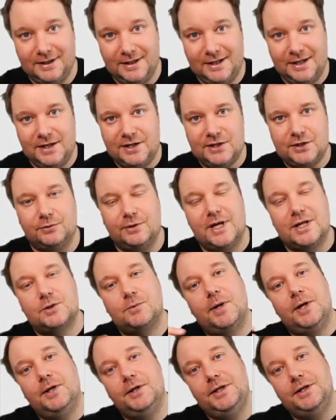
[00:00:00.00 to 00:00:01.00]
So that's
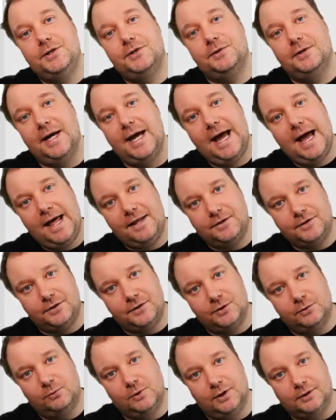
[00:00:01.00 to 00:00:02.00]
why you need to add
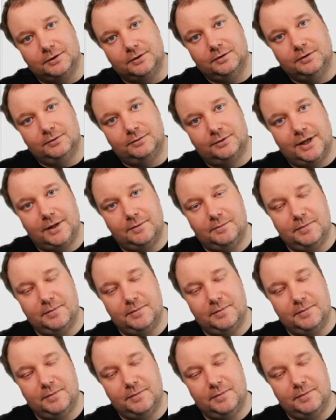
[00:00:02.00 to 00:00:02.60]
the one, right?